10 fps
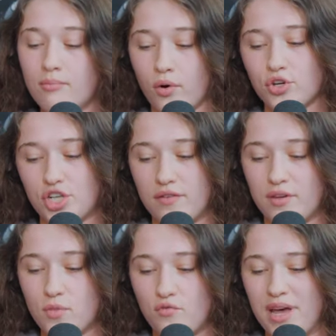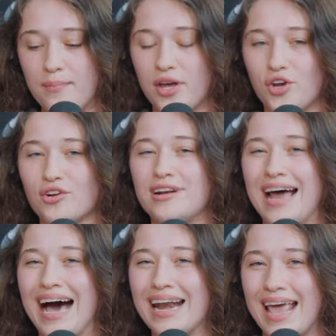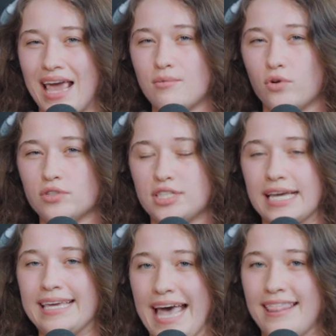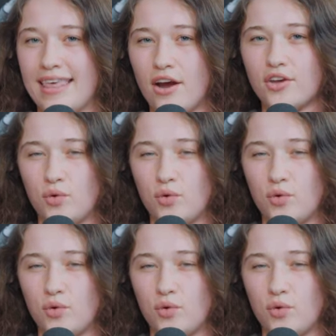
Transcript: portion of the movement, but you're not able to get there.